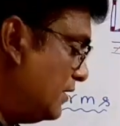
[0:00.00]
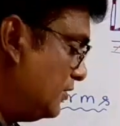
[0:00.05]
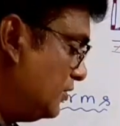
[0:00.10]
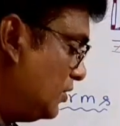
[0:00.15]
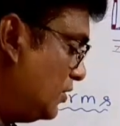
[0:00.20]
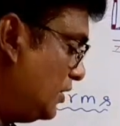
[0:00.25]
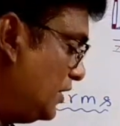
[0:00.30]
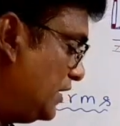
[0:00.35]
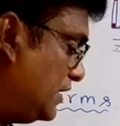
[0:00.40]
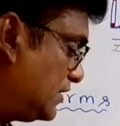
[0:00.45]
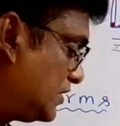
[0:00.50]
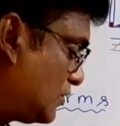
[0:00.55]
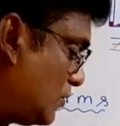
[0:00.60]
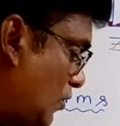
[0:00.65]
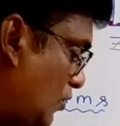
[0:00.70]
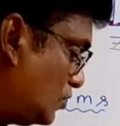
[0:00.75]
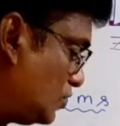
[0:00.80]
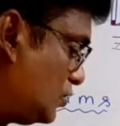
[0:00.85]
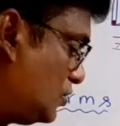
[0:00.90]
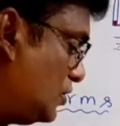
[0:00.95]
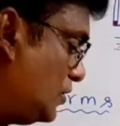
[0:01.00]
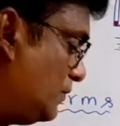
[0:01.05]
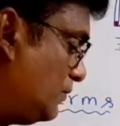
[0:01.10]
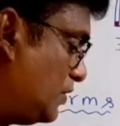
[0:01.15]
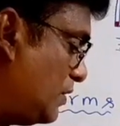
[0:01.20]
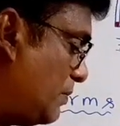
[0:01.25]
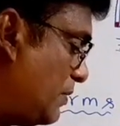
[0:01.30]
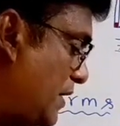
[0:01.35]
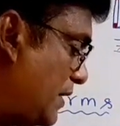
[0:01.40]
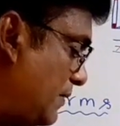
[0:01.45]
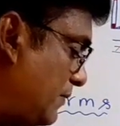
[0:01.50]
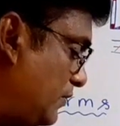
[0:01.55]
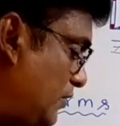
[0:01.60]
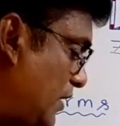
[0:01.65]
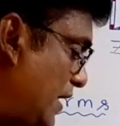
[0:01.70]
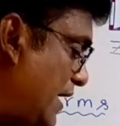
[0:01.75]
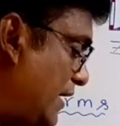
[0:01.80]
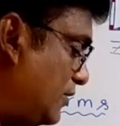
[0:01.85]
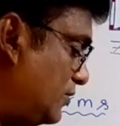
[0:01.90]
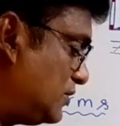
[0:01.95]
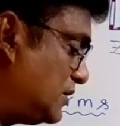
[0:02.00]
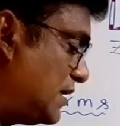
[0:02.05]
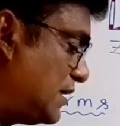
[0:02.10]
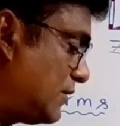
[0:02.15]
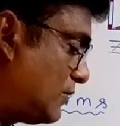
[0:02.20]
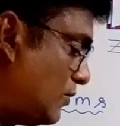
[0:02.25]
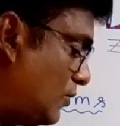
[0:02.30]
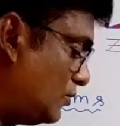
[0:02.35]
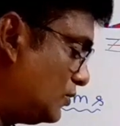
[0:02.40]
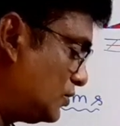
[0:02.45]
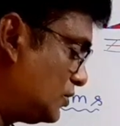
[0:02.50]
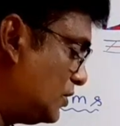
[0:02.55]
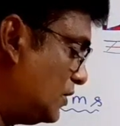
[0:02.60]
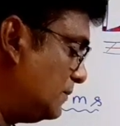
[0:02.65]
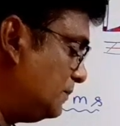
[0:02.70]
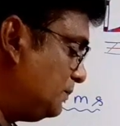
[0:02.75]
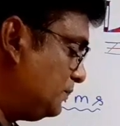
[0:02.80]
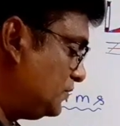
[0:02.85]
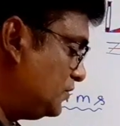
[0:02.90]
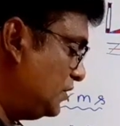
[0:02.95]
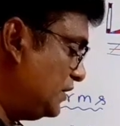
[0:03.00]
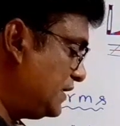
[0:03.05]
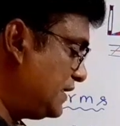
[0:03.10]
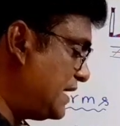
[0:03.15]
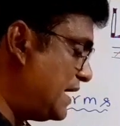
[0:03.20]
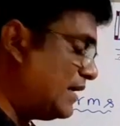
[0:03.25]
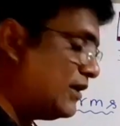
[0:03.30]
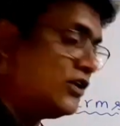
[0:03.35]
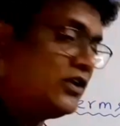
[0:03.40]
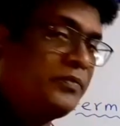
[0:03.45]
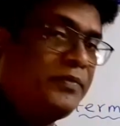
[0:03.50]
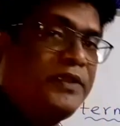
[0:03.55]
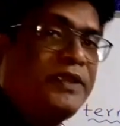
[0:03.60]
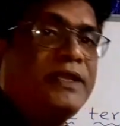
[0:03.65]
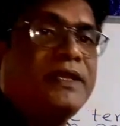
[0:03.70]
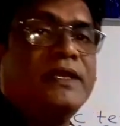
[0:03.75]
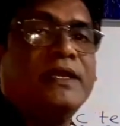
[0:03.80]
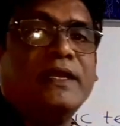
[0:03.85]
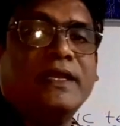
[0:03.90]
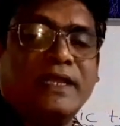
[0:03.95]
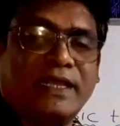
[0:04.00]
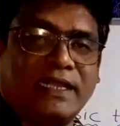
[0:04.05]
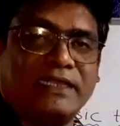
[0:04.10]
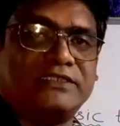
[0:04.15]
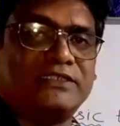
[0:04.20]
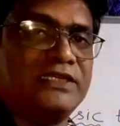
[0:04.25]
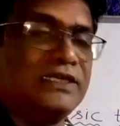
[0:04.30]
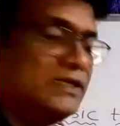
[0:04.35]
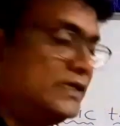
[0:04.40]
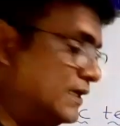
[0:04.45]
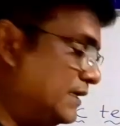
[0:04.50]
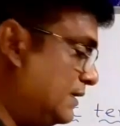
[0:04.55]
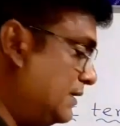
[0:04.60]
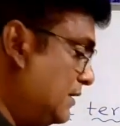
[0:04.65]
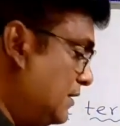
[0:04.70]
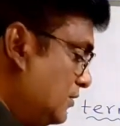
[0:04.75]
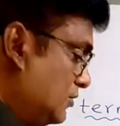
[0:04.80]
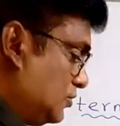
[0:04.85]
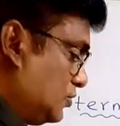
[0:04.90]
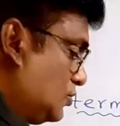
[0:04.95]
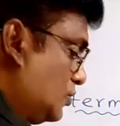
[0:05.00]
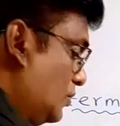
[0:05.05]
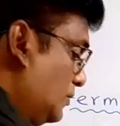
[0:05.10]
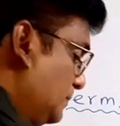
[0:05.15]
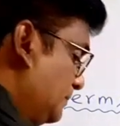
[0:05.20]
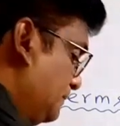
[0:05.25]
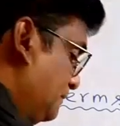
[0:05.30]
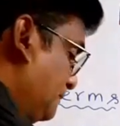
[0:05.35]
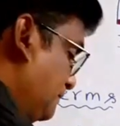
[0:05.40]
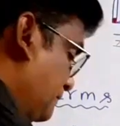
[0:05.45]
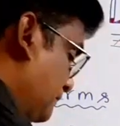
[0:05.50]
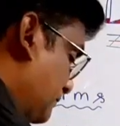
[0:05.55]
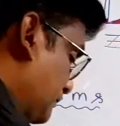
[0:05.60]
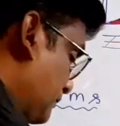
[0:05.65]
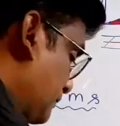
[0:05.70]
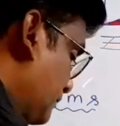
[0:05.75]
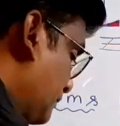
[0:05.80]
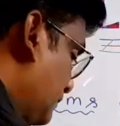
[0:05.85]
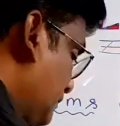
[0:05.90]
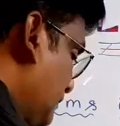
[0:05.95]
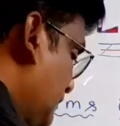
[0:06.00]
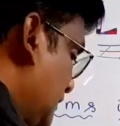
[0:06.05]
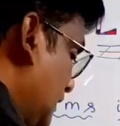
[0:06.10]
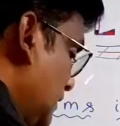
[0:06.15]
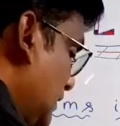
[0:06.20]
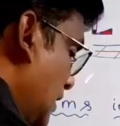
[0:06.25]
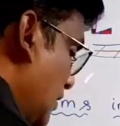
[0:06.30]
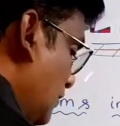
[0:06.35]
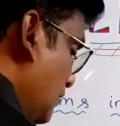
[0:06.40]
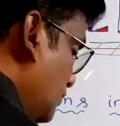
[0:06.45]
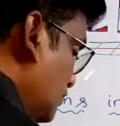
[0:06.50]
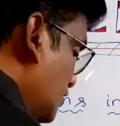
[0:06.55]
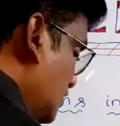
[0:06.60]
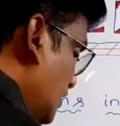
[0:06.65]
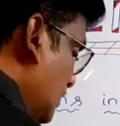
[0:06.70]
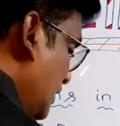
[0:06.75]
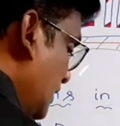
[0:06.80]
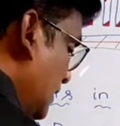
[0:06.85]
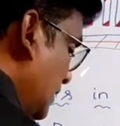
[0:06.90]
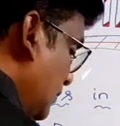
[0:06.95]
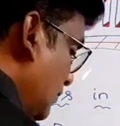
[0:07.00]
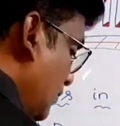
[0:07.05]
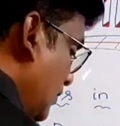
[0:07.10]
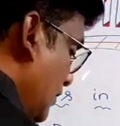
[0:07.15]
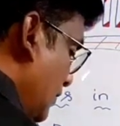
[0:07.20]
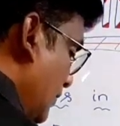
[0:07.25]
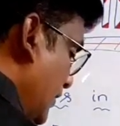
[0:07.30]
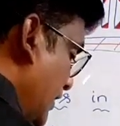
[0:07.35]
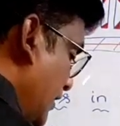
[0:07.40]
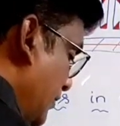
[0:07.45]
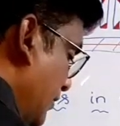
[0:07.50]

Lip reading: Though it is closed, the arrows are closed, so it cannot be extended. So now you see, when